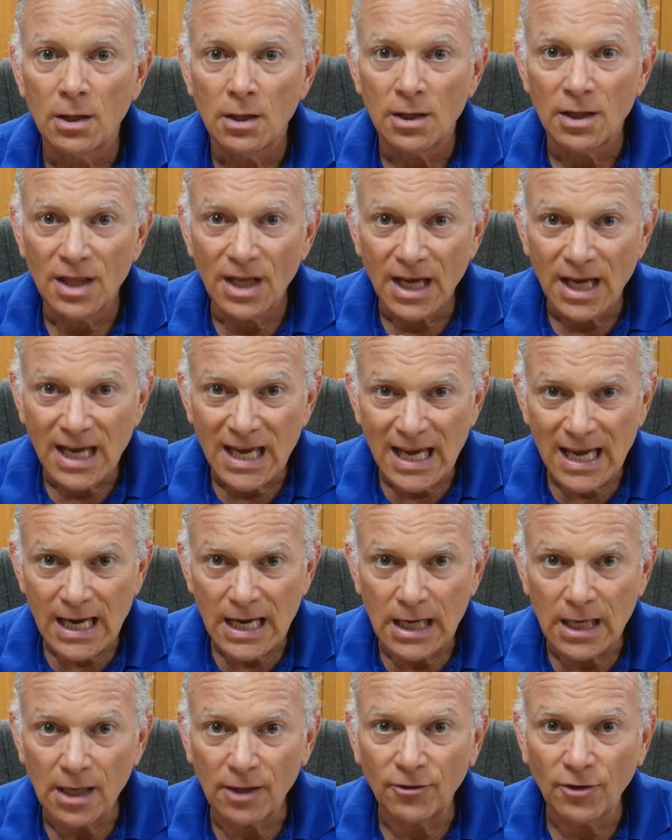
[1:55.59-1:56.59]
The
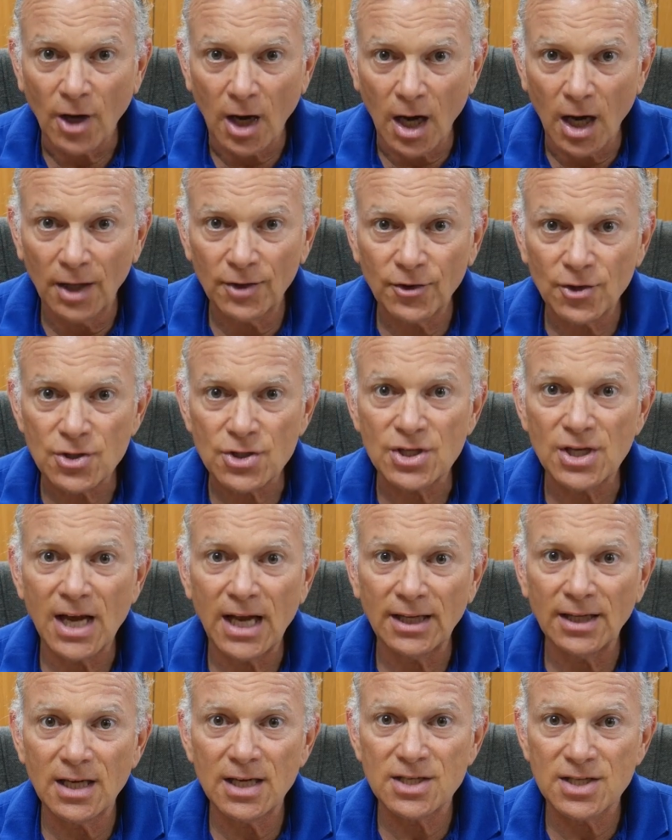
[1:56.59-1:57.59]
key to
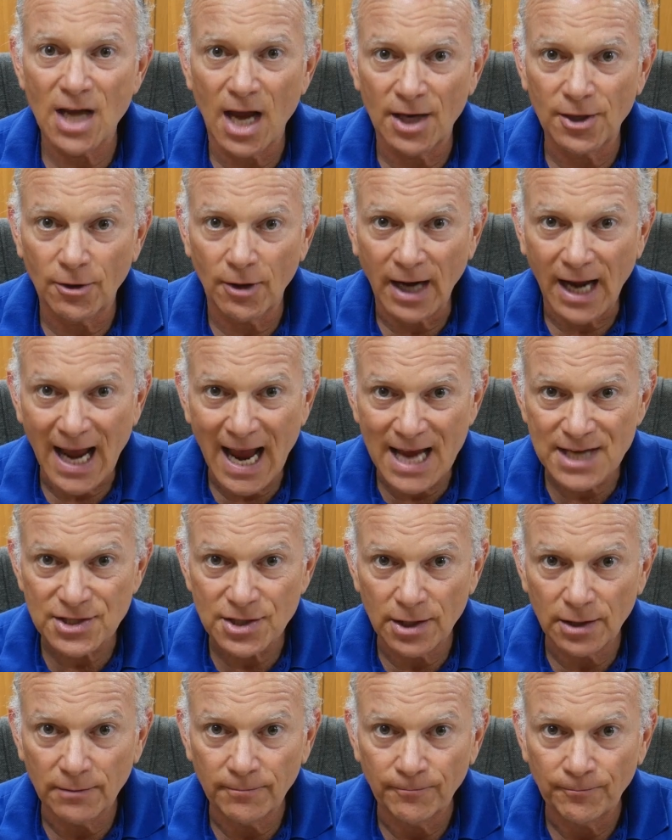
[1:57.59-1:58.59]
understanding cyanuric
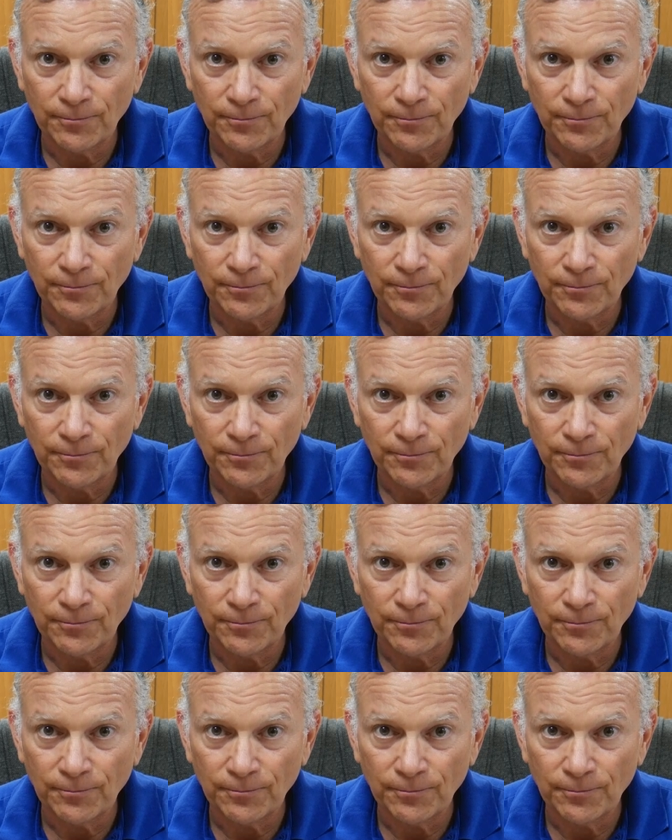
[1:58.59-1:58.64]
acid,